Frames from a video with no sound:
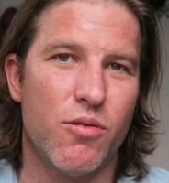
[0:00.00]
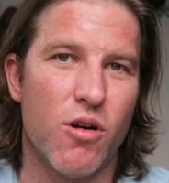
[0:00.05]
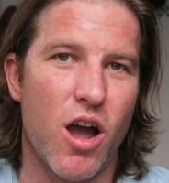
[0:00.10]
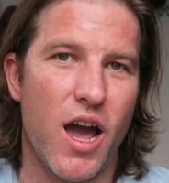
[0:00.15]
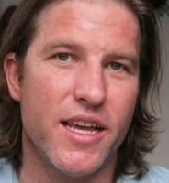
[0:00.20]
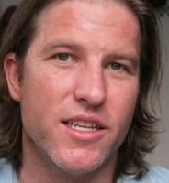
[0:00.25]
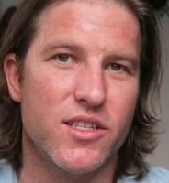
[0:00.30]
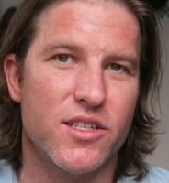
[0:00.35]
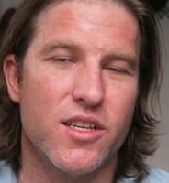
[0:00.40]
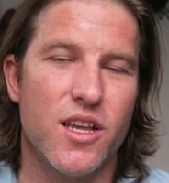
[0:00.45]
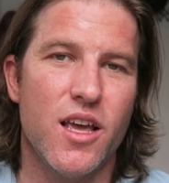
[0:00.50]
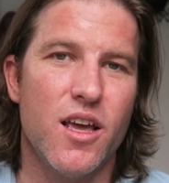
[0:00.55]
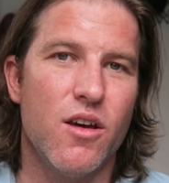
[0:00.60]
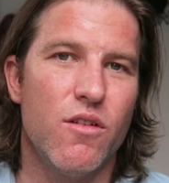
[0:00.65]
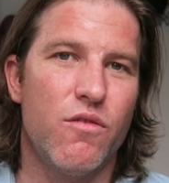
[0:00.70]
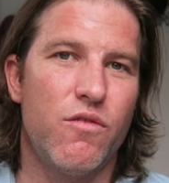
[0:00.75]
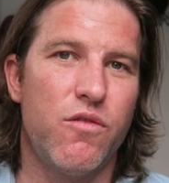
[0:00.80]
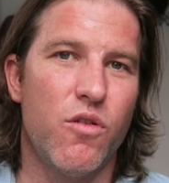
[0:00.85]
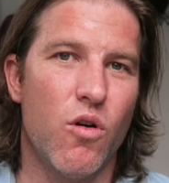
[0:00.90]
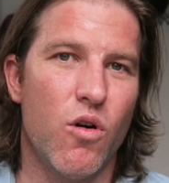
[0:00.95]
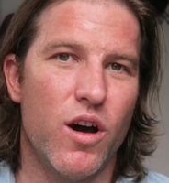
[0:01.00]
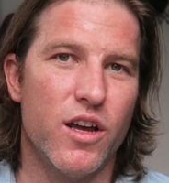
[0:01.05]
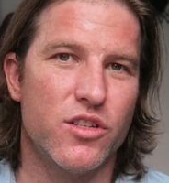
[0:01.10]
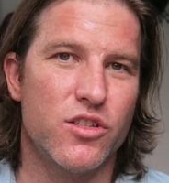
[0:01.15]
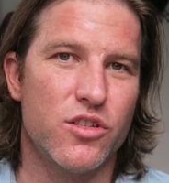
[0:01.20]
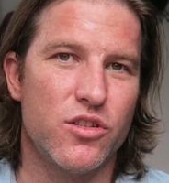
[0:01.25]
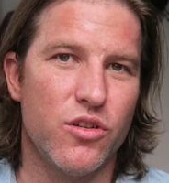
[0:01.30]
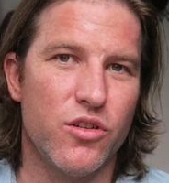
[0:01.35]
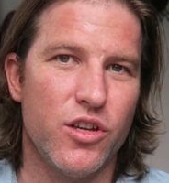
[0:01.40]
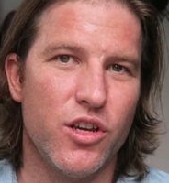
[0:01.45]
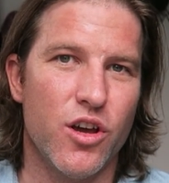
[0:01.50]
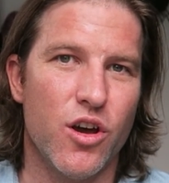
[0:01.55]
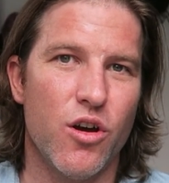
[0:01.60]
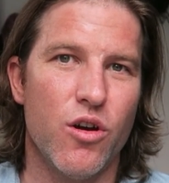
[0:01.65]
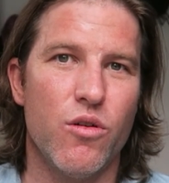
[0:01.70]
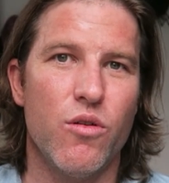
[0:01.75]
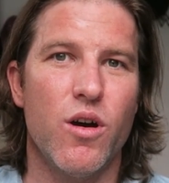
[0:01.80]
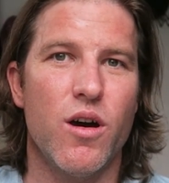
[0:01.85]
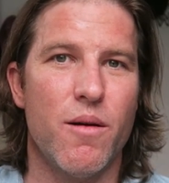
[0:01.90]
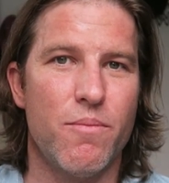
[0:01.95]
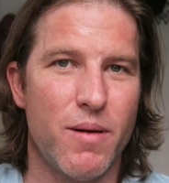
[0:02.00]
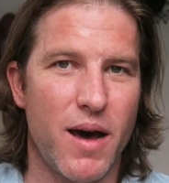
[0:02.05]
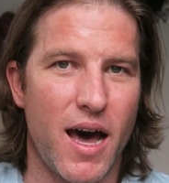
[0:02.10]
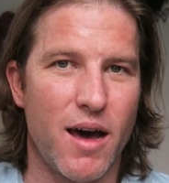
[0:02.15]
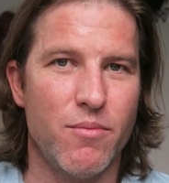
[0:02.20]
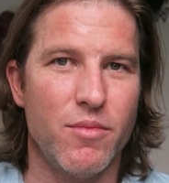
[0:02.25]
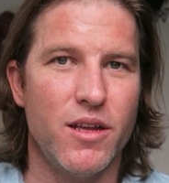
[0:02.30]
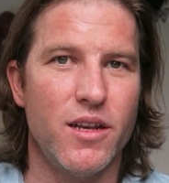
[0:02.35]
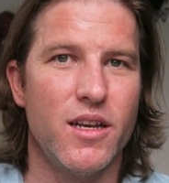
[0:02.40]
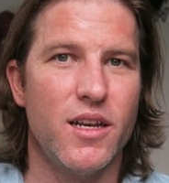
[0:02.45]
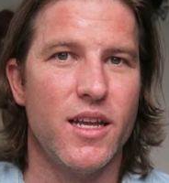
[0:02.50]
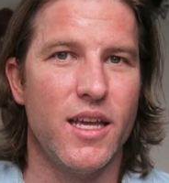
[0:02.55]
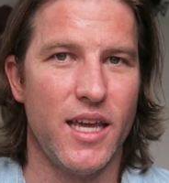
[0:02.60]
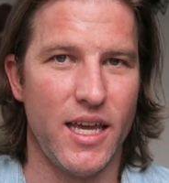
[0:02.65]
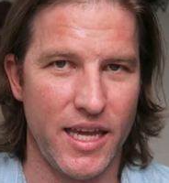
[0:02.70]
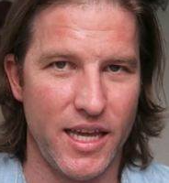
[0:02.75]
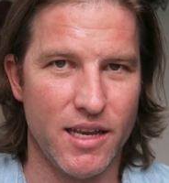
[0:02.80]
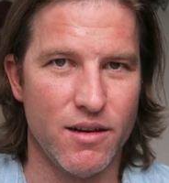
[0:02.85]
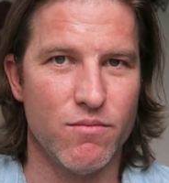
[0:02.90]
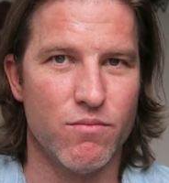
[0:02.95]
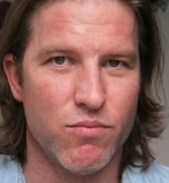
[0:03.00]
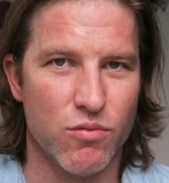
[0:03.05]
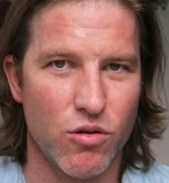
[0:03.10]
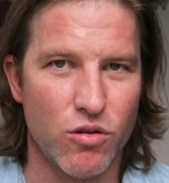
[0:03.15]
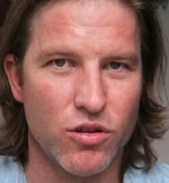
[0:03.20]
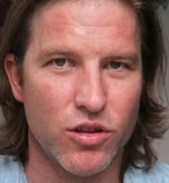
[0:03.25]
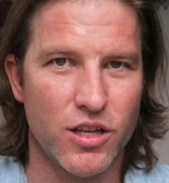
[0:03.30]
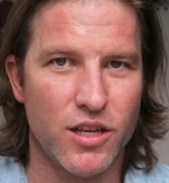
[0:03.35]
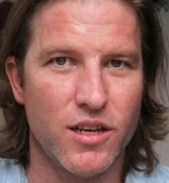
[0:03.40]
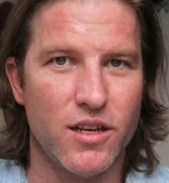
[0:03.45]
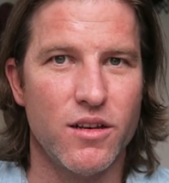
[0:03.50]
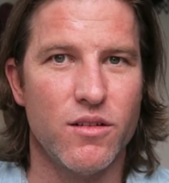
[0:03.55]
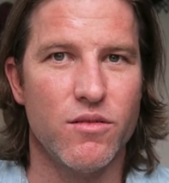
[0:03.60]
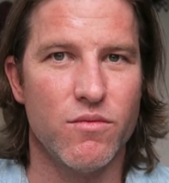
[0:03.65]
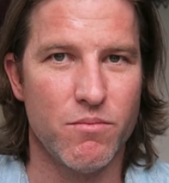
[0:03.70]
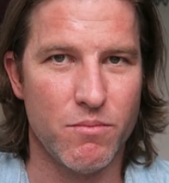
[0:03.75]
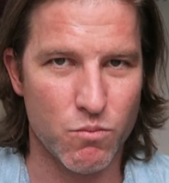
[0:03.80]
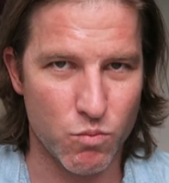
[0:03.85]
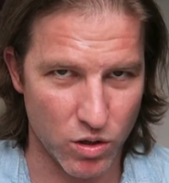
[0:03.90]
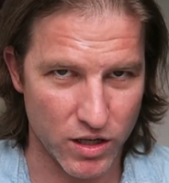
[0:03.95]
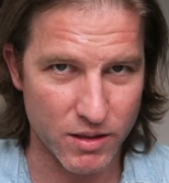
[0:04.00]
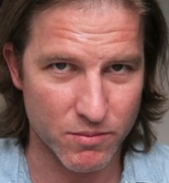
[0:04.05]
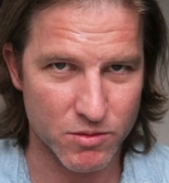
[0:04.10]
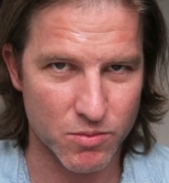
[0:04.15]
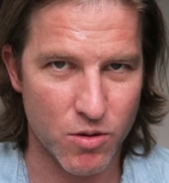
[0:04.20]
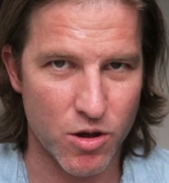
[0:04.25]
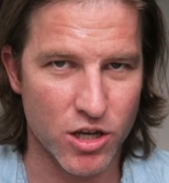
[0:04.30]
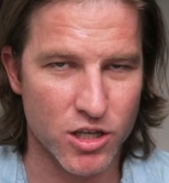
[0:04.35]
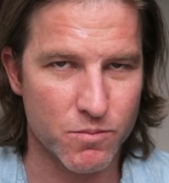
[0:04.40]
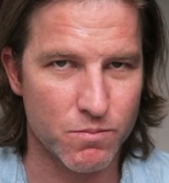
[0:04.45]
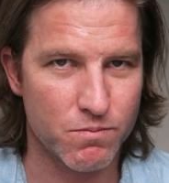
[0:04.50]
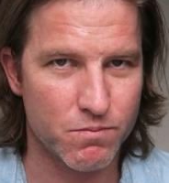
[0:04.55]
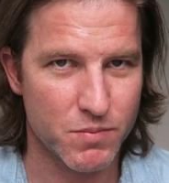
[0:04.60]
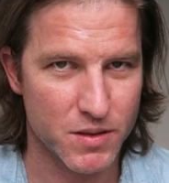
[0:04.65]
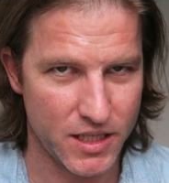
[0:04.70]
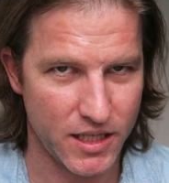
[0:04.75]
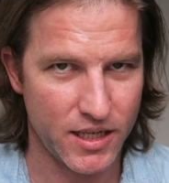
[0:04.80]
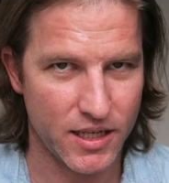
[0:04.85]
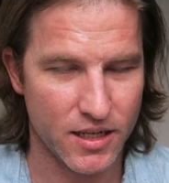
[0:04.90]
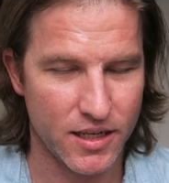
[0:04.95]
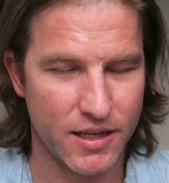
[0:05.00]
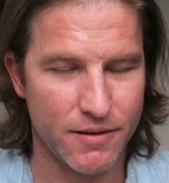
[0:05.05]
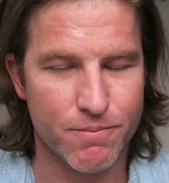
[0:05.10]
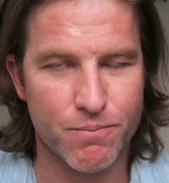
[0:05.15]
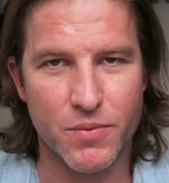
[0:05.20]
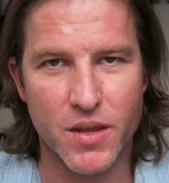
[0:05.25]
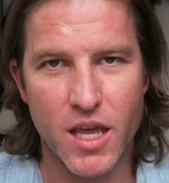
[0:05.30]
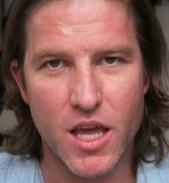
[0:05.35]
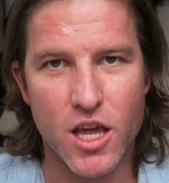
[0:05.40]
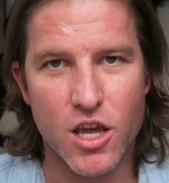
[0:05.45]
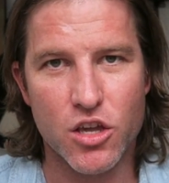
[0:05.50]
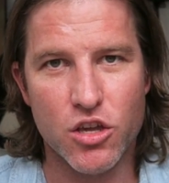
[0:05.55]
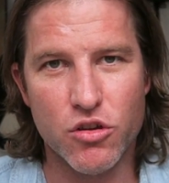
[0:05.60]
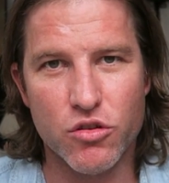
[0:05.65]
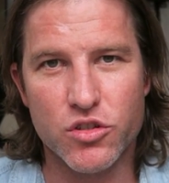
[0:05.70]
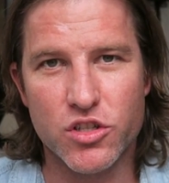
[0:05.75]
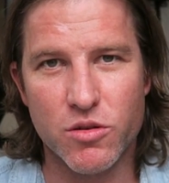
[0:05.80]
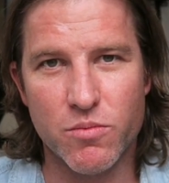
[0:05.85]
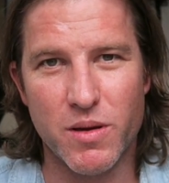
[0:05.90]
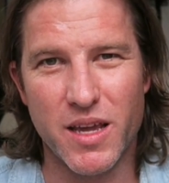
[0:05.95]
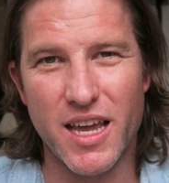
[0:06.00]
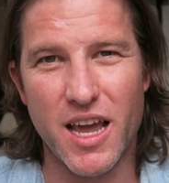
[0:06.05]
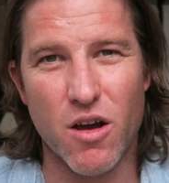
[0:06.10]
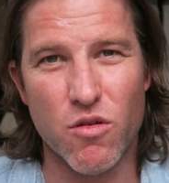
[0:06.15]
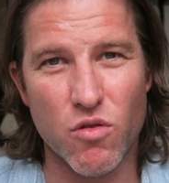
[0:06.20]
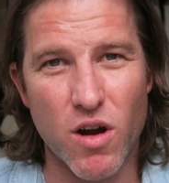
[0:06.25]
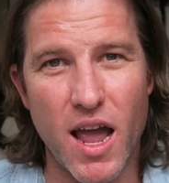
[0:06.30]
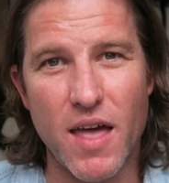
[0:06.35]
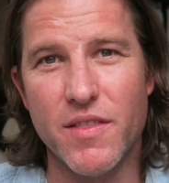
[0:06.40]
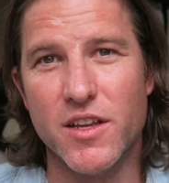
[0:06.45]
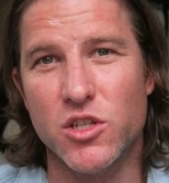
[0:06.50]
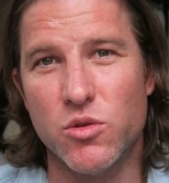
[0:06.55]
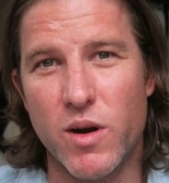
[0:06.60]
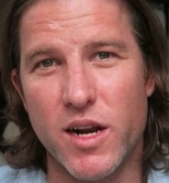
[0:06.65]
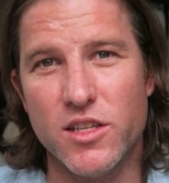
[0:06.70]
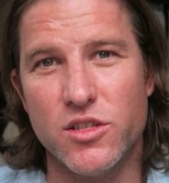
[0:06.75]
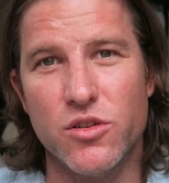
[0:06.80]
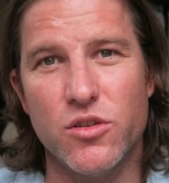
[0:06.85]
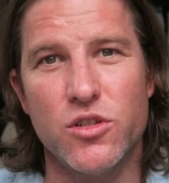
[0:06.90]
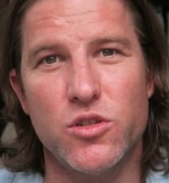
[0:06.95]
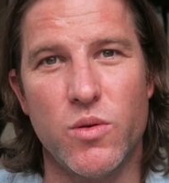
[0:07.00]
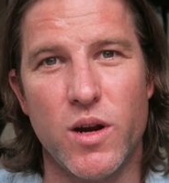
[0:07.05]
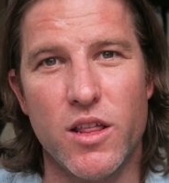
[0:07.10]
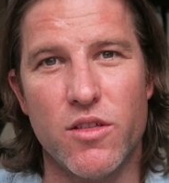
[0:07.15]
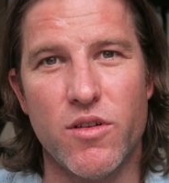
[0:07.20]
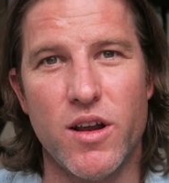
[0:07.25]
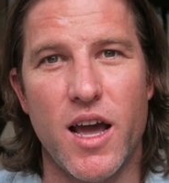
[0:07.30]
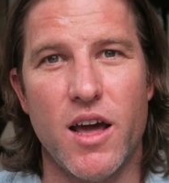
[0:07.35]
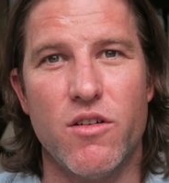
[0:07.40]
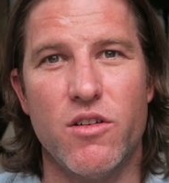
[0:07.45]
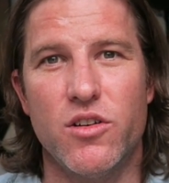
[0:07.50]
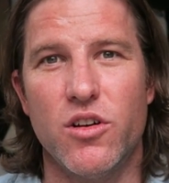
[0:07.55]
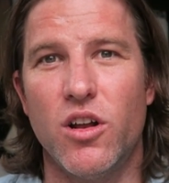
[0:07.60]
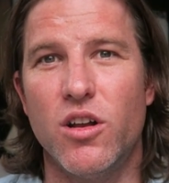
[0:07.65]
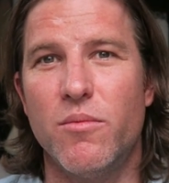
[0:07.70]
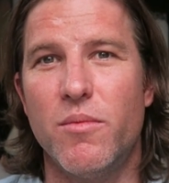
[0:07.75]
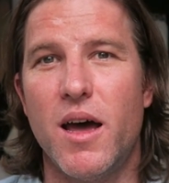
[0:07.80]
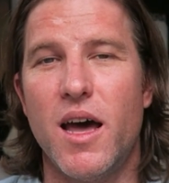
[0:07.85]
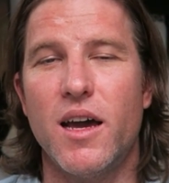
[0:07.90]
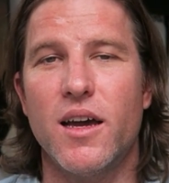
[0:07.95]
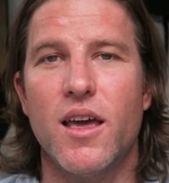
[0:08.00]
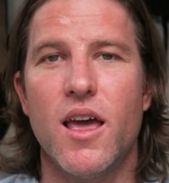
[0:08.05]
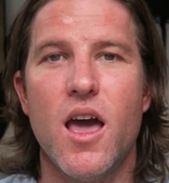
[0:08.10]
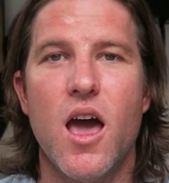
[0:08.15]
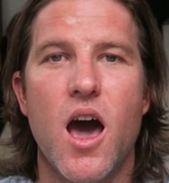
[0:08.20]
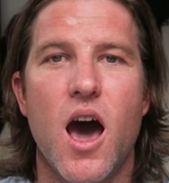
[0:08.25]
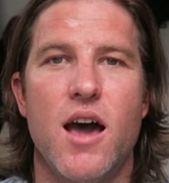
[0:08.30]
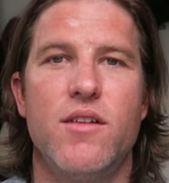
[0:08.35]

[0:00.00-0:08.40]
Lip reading: price for a studio apartment in Brooklyn, Williamsburg particularly, used to be around the $2,200, $2,300 mark.